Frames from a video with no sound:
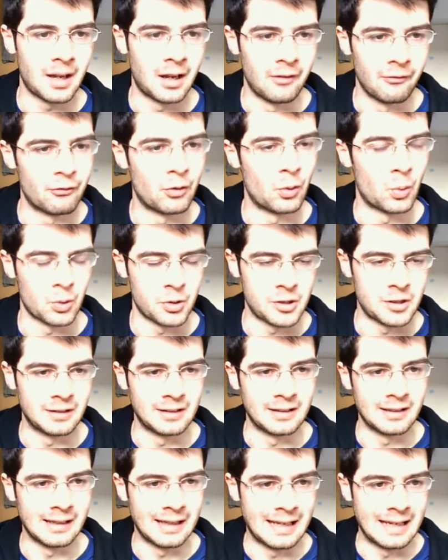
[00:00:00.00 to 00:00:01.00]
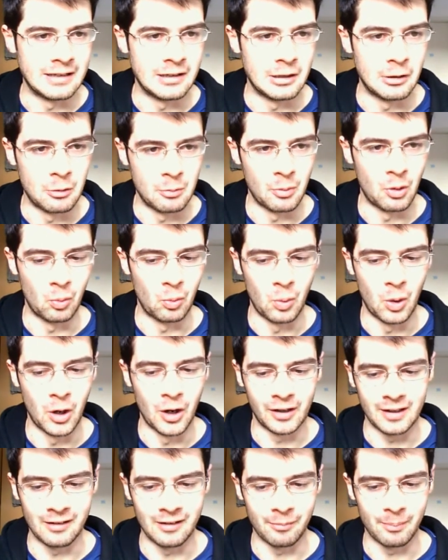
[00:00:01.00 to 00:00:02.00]
unfortunately, no more
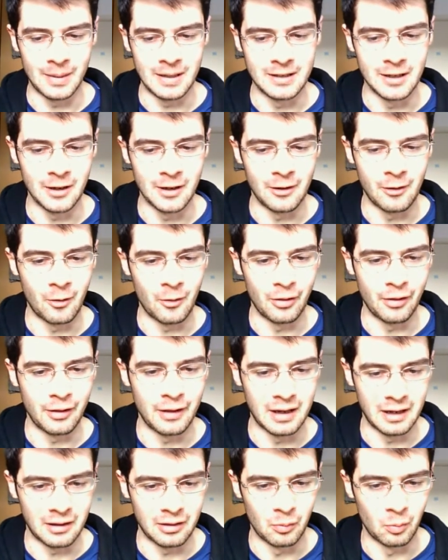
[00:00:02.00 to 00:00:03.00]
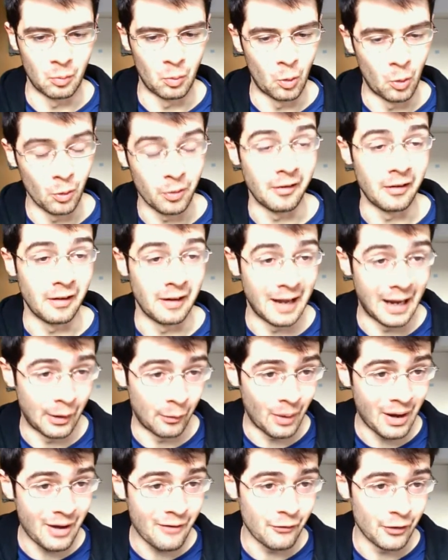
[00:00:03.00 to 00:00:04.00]
work has been done on Thicker Than Water.
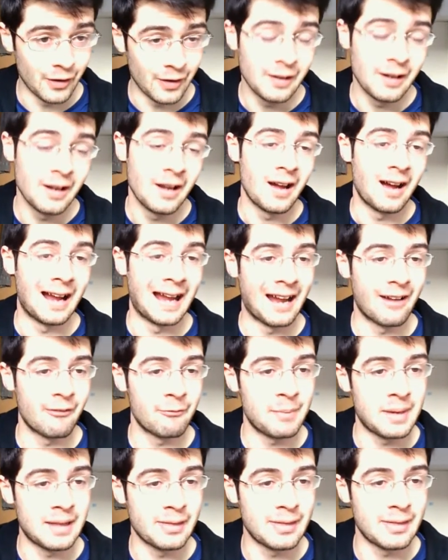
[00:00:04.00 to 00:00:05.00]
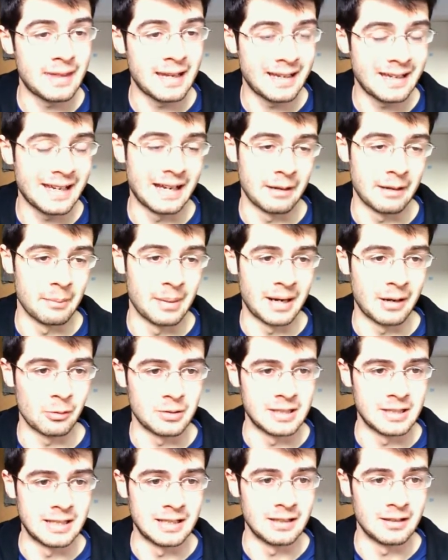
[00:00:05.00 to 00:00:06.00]
However, I have been thinking
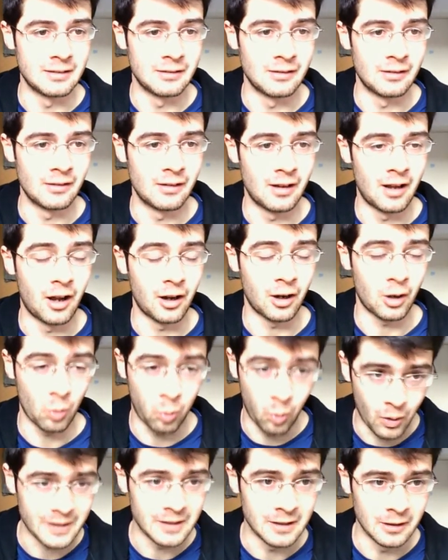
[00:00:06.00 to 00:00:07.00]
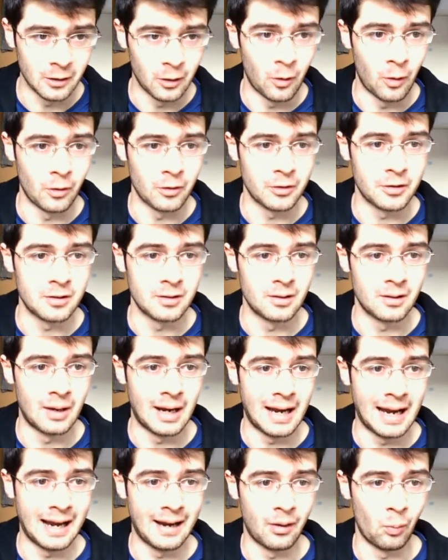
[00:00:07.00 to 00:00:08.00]
about it quite a lot.
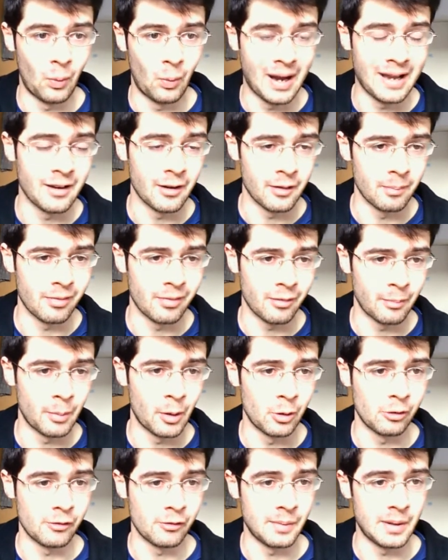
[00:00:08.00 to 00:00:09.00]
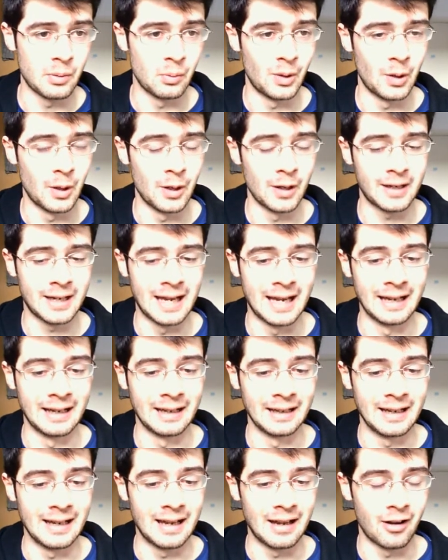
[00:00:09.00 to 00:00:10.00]
When I'm supposed to be
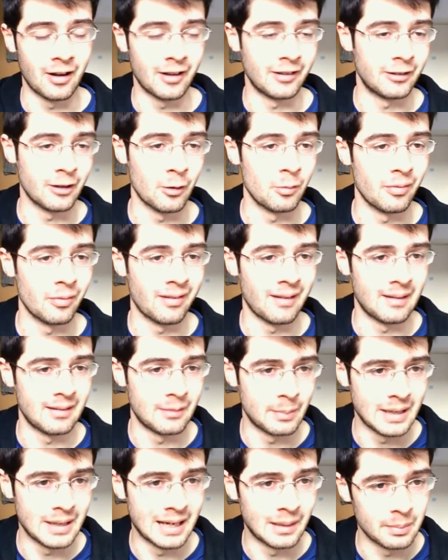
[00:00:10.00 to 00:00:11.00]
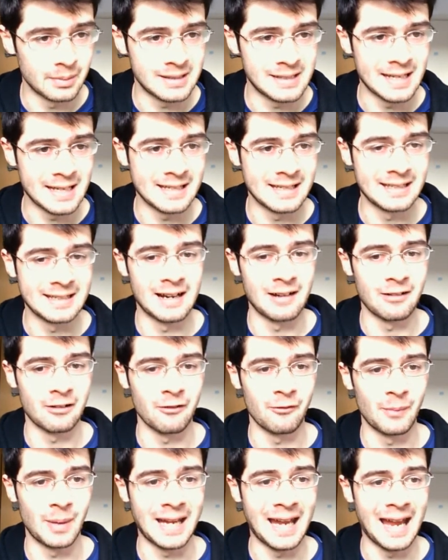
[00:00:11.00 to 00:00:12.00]
working, I don't seem to be able to get it out
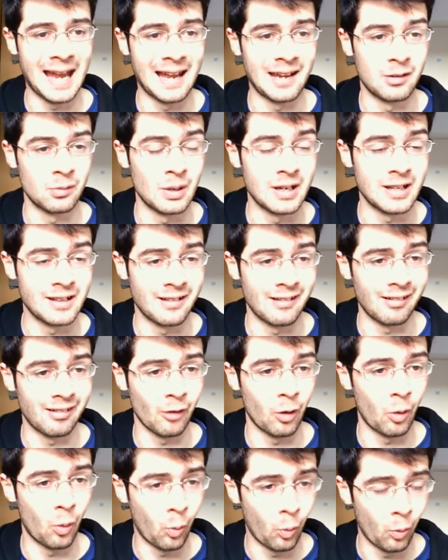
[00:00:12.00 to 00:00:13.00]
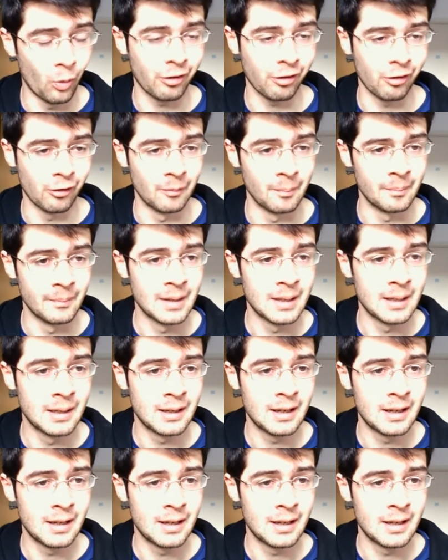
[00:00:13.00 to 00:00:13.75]
of my head, which is awesome,